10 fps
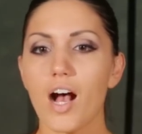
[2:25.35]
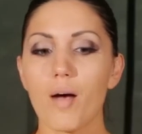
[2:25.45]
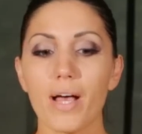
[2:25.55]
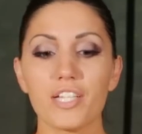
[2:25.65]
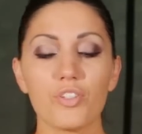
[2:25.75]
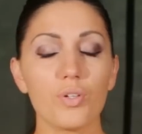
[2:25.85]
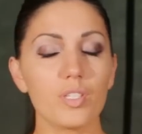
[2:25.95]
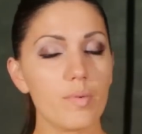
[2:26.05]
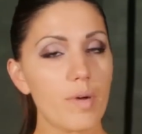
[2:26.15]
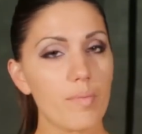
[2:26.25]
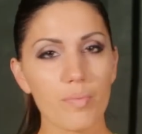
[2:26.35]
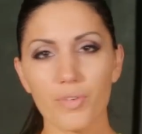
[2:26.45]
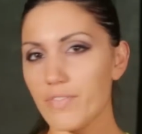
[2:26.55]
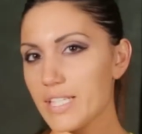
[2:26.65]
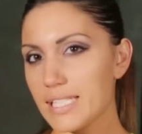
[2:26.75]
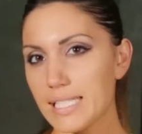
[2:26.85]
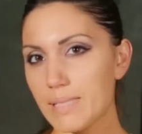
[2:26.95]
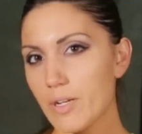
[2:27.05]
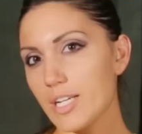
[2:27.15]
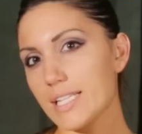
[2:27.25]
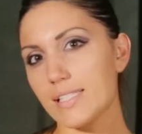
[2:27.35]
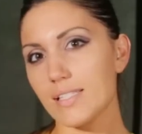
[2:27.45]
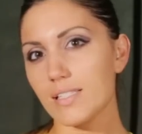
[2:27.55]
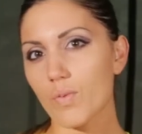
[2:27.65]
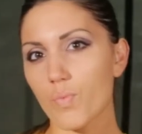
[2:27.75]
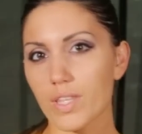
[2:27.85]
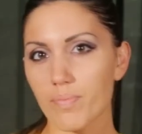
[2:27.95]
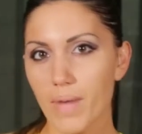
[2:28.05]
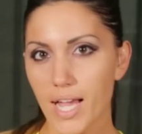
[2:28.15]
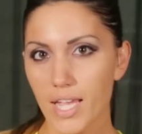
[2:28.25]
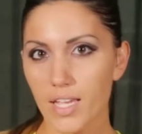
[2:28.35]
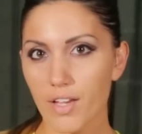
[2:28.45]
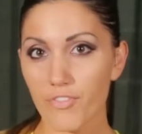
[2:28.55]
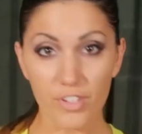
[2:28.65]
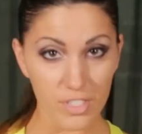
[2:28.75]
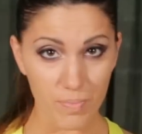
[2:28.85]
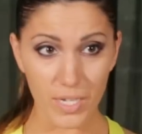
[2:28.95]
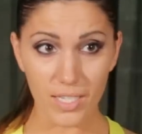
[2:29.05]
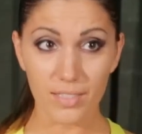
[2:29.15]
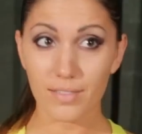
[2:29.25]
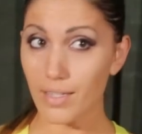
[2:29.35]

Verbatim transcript: Um, I told him about my previous experiences with my first opinion,